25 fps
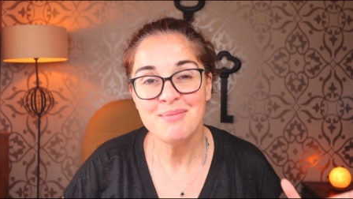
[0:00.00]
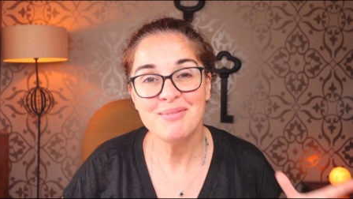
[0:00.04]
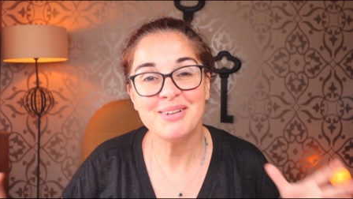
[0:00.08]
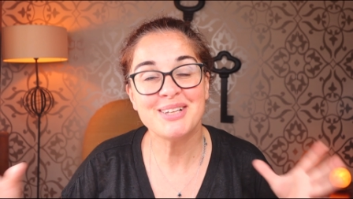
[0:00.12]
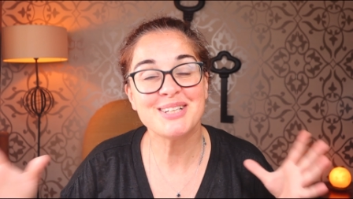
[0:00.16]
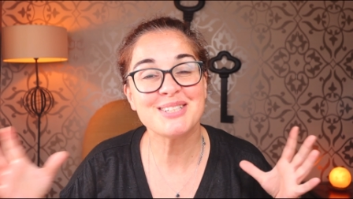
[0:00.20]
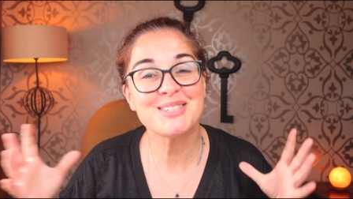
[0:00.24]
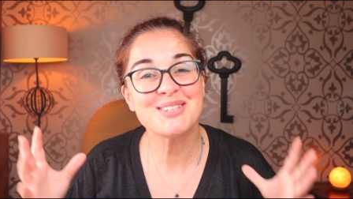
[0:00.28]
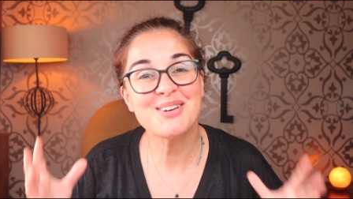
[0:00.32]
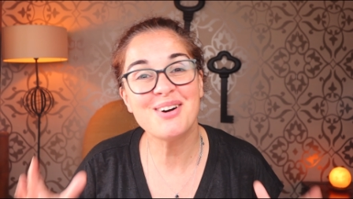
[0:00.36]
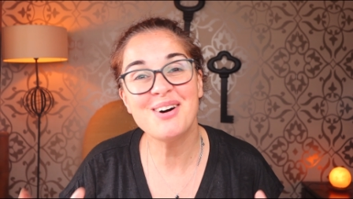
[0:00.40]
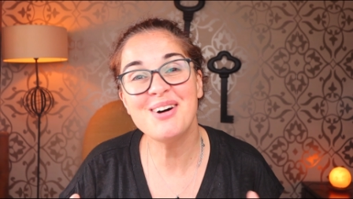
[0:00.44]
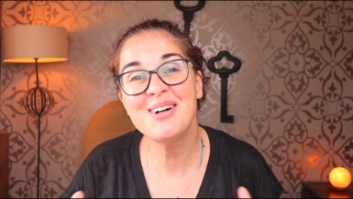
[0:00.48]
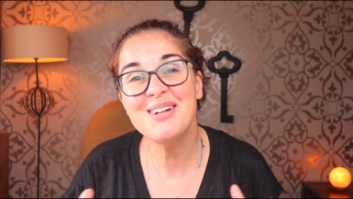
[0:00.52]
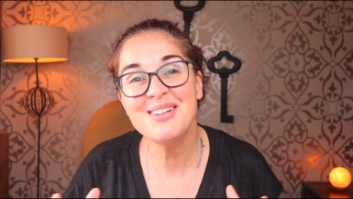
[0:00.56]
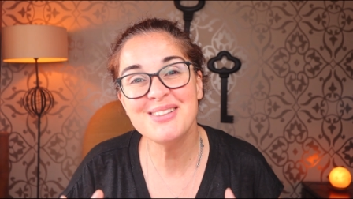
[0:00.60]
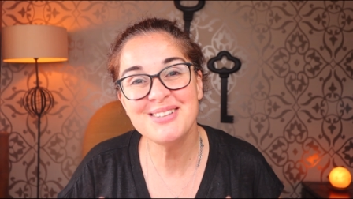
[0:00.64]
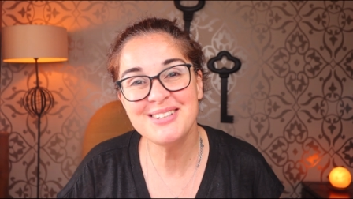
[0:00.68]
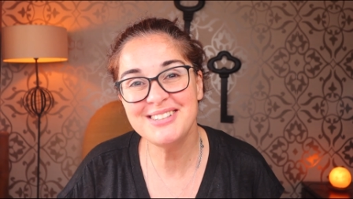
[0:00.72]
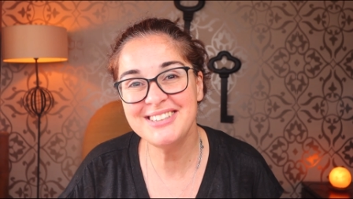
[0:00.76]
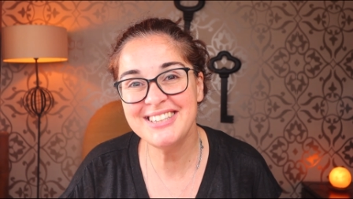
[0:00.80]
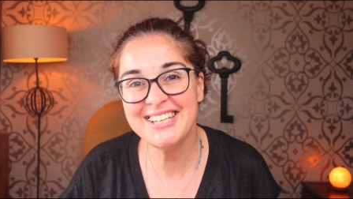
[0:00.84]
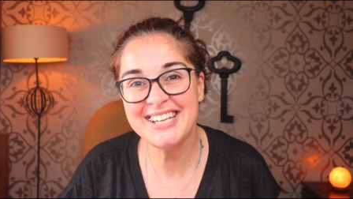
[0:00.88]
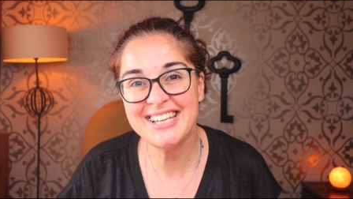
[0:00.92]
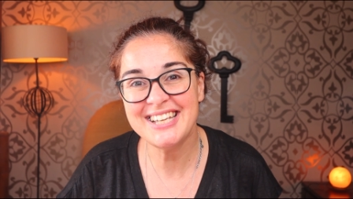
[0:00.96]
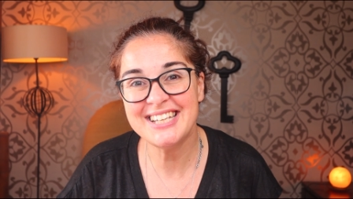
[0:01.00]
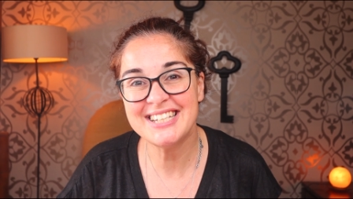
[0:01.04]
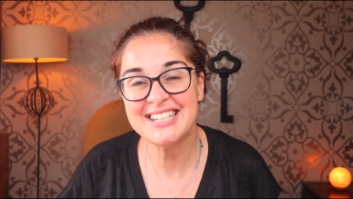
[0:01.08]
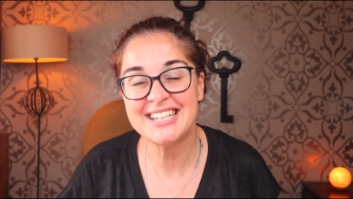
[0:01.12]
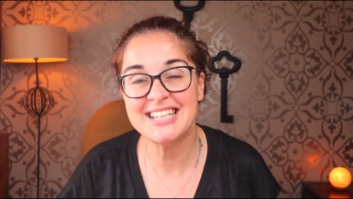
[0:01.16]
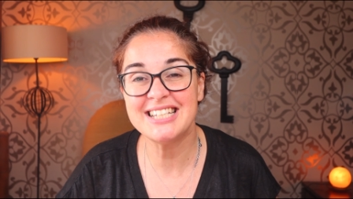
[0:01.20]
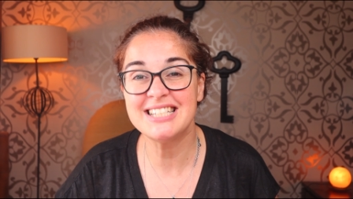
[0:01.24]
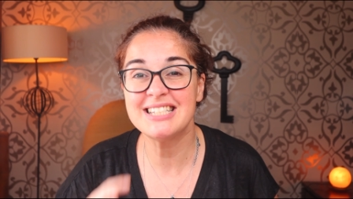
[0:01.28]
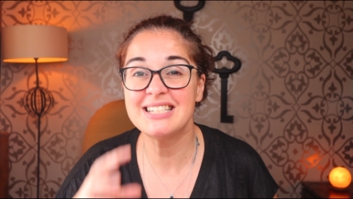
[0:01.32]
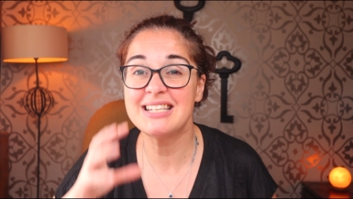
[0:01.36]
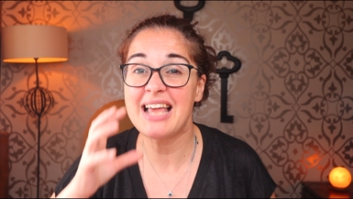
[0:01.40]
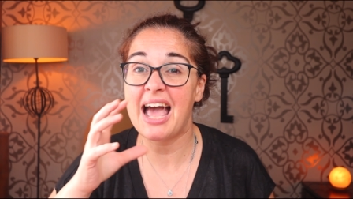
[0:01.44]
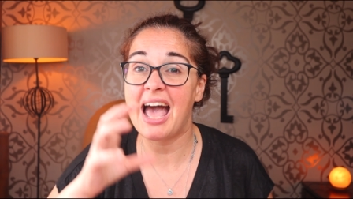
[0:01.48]
because all you'll need
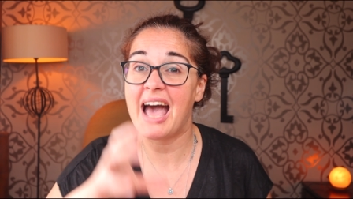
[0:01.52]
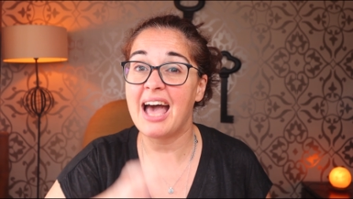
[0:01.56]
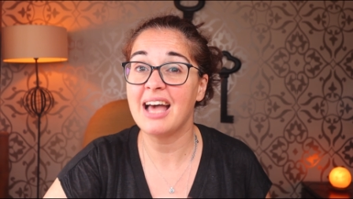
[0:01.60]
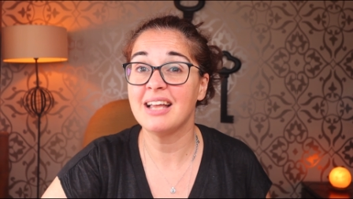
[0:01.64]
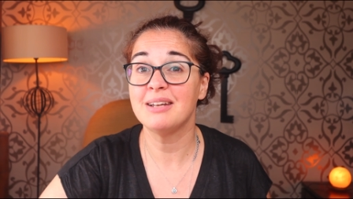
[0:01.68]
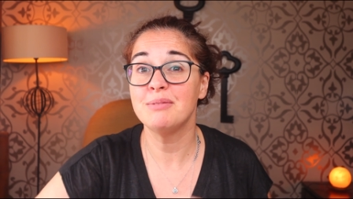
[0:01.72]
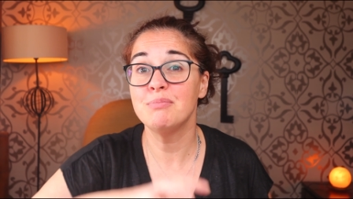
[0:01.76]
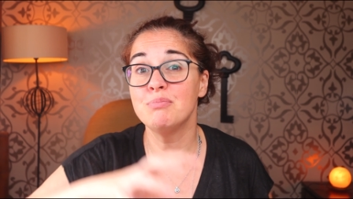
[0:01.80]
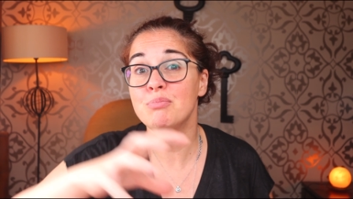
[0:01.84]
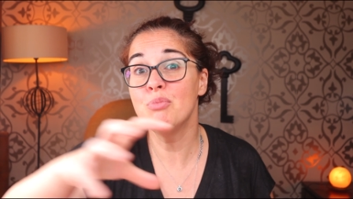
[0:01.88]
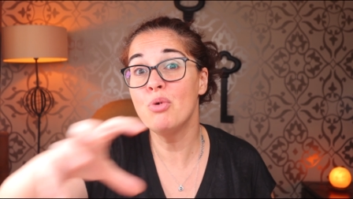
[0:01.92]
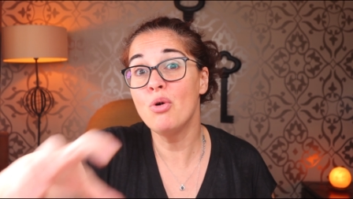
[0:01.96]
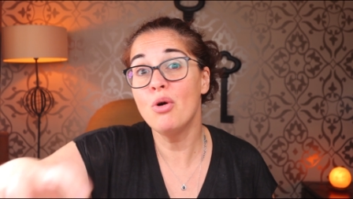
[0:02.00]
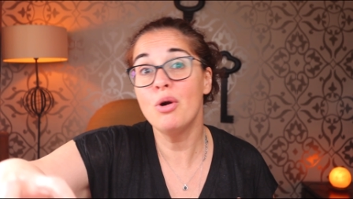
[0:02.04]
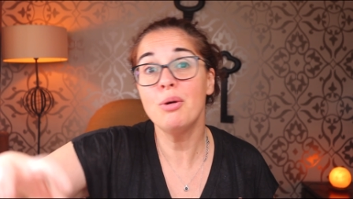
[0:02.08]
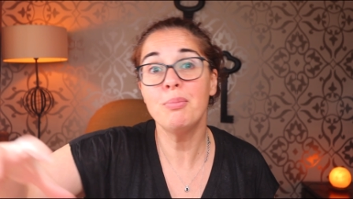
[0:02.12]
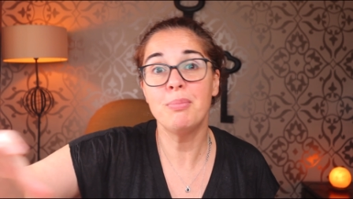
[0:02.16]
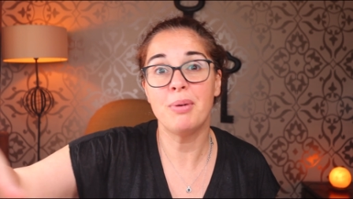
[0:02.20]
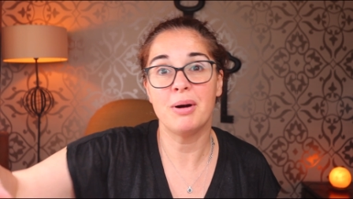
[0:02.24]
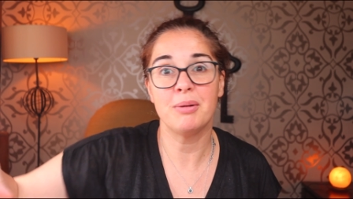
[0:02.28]
is to add more